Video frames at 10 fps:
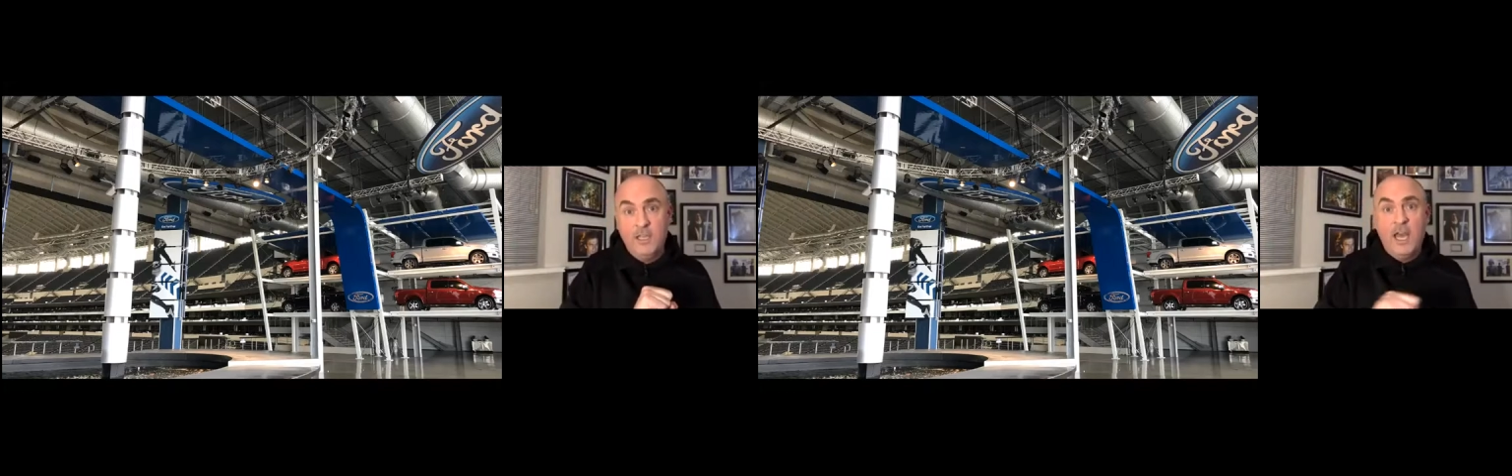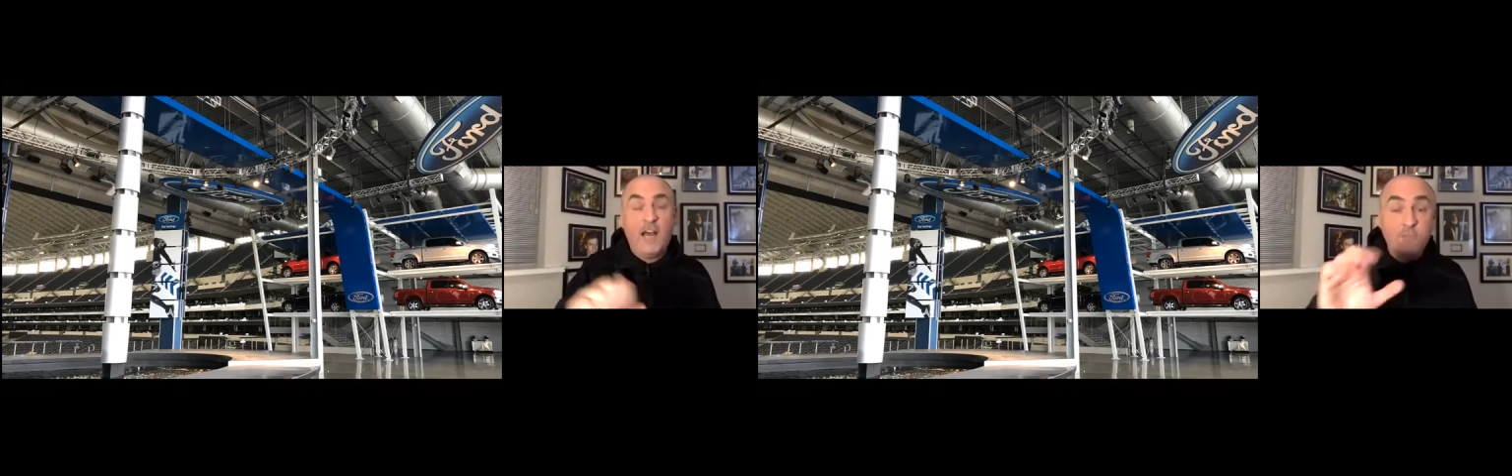
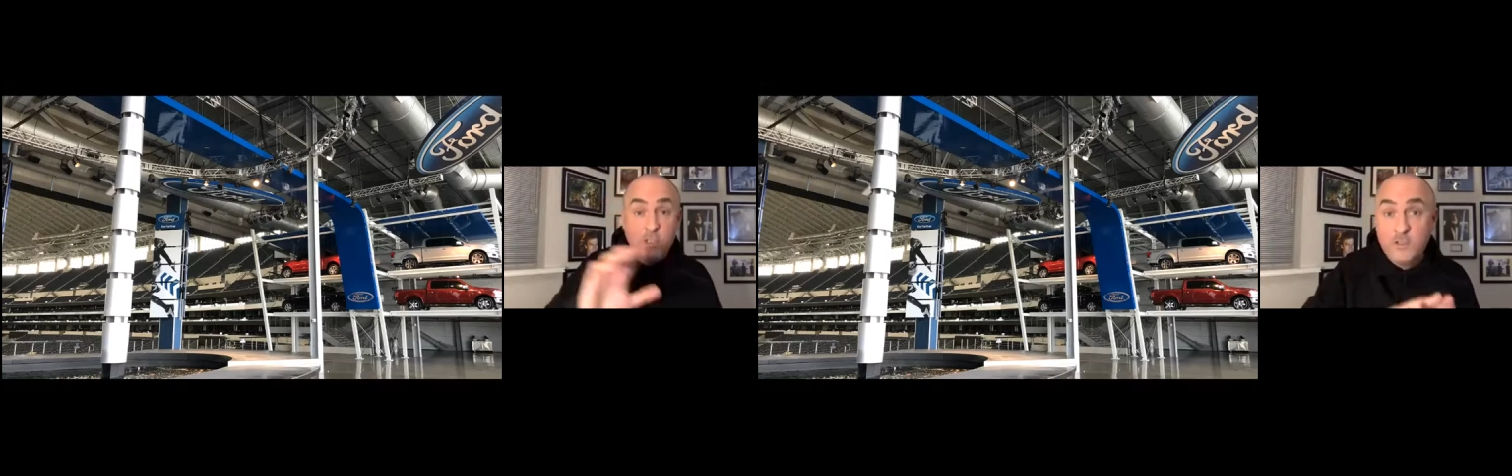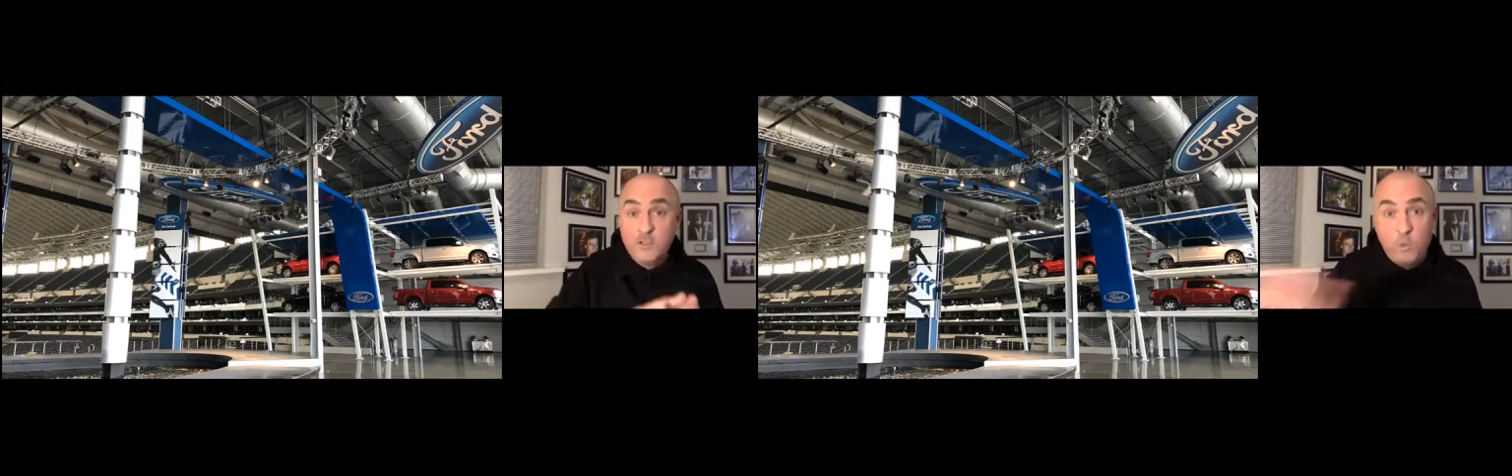I've
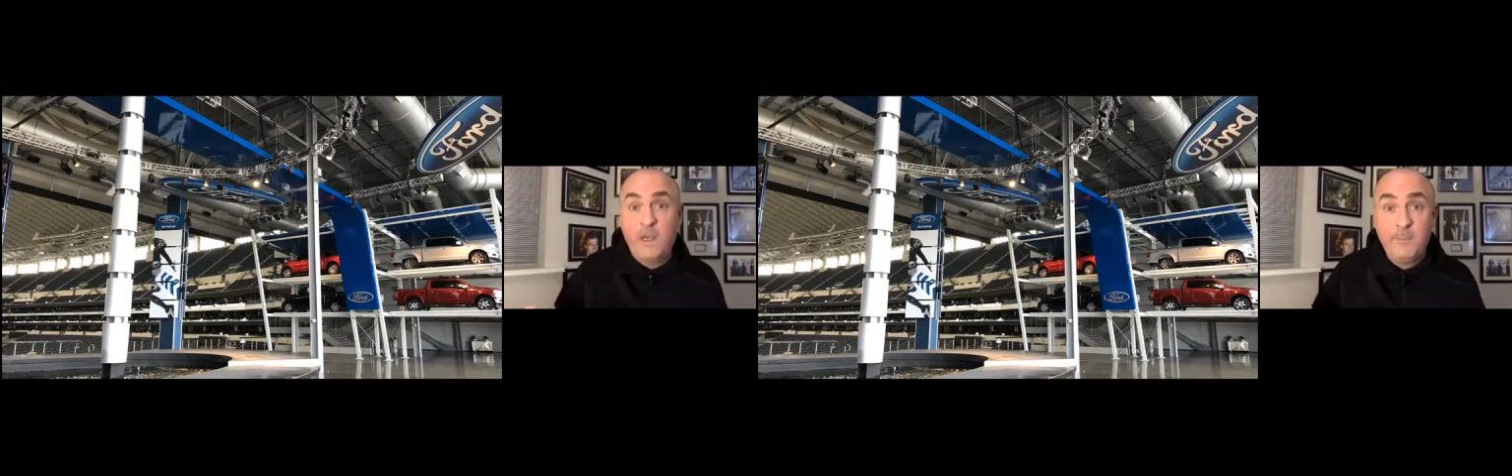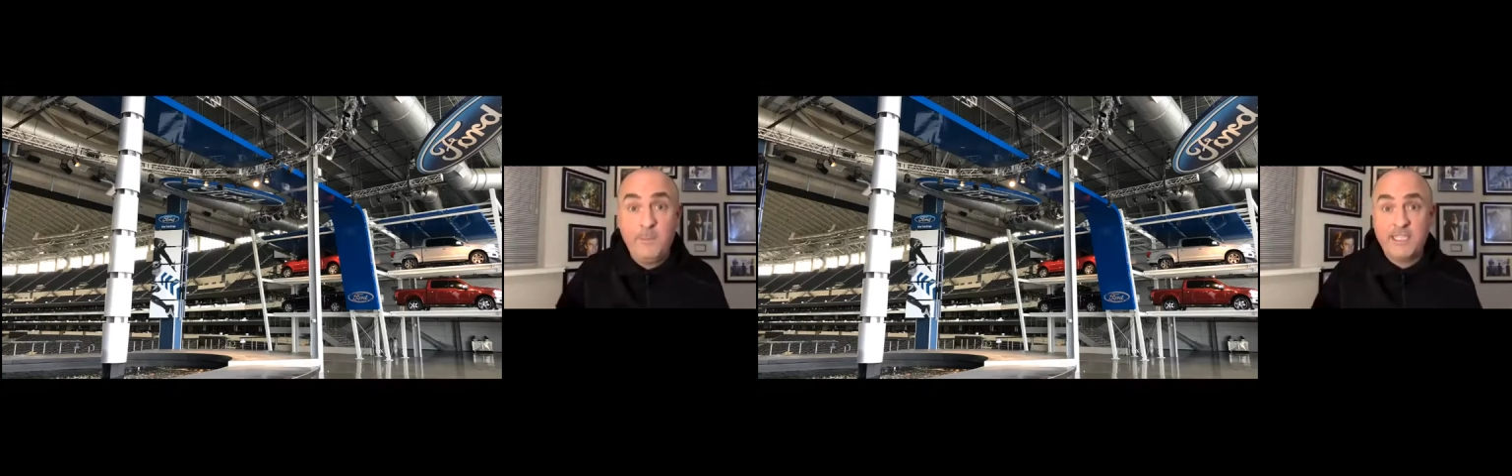took
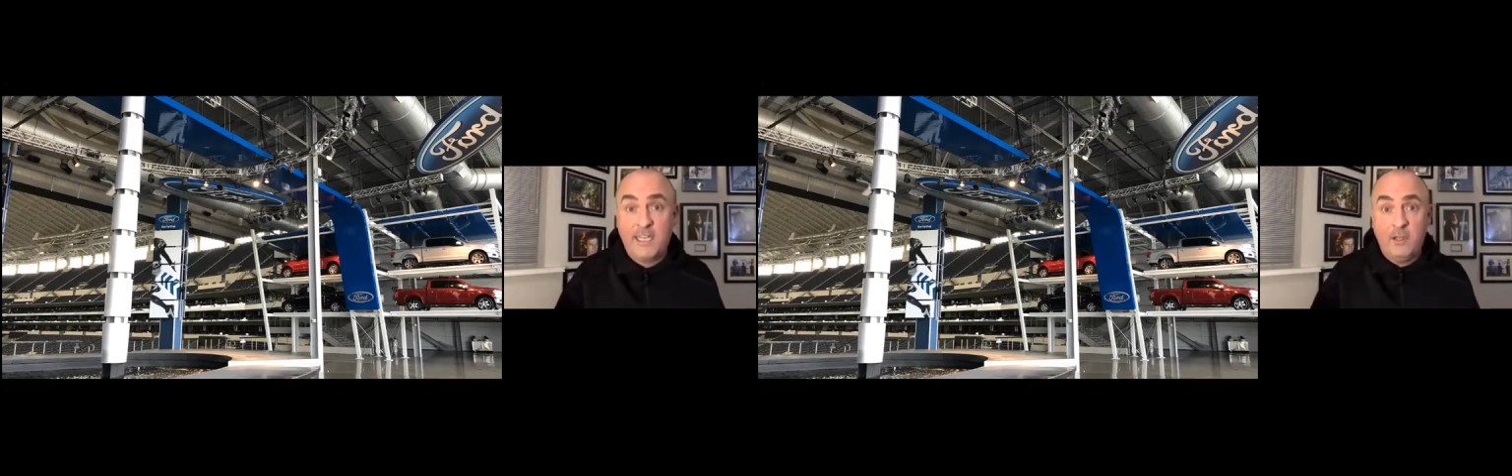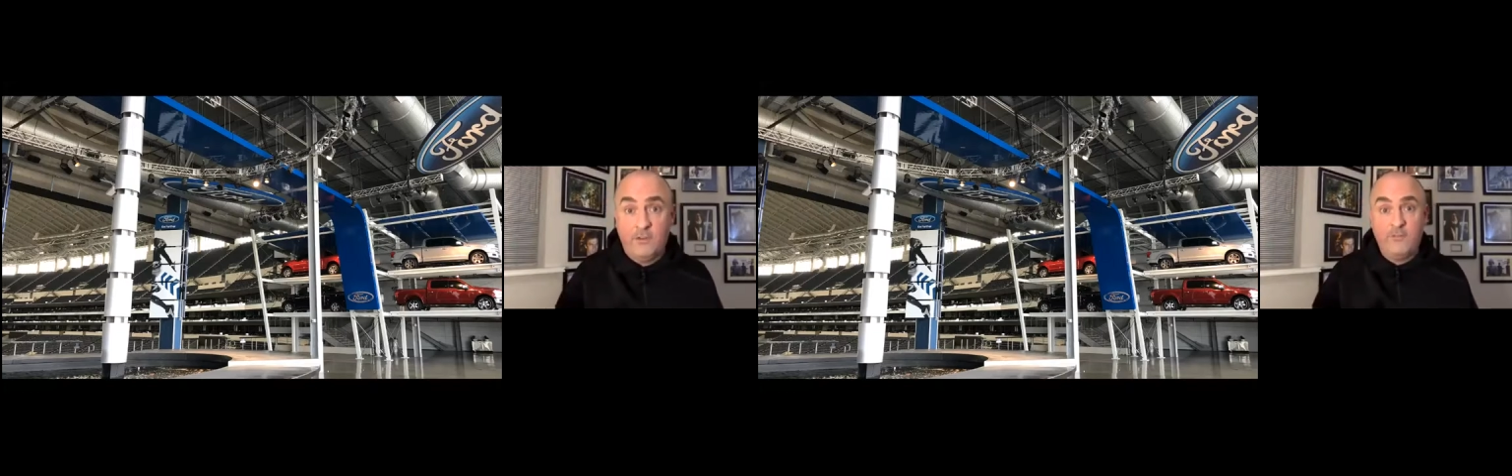
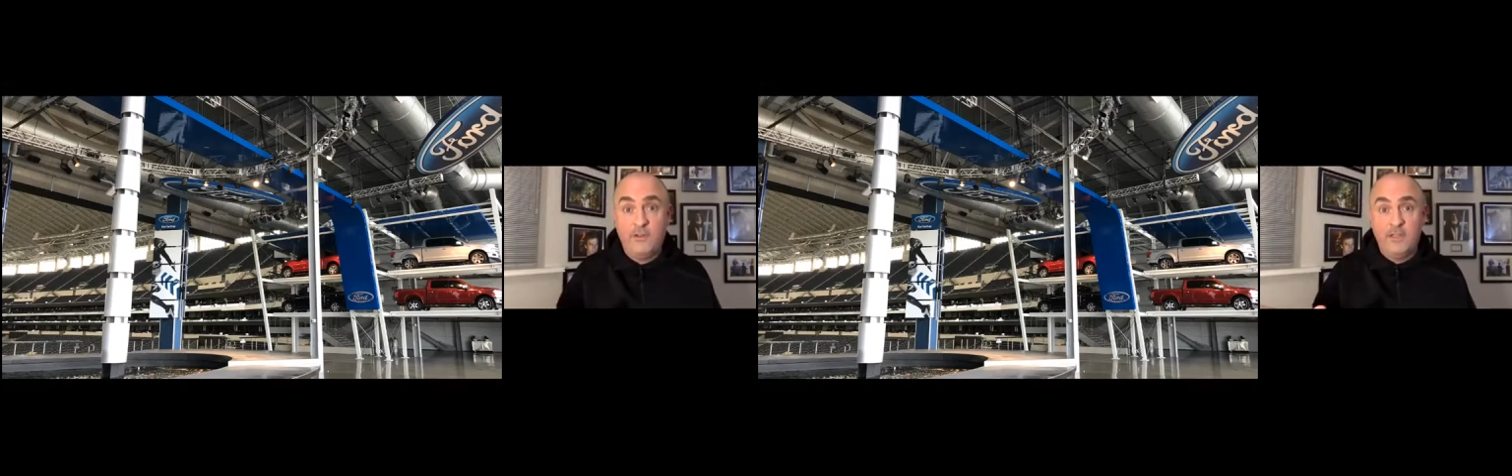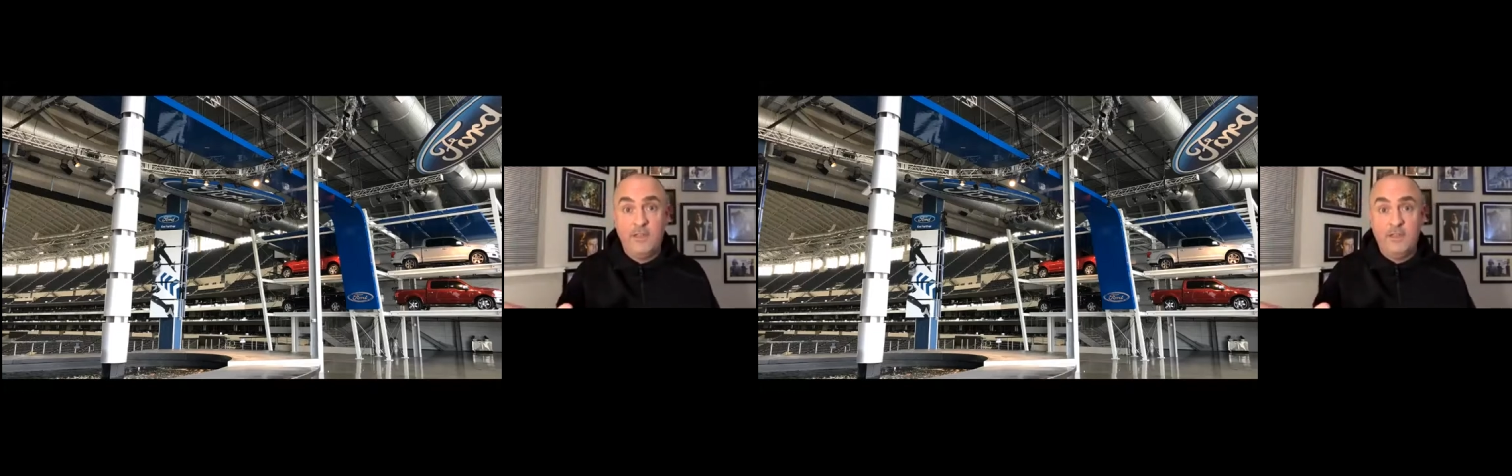20% off everything.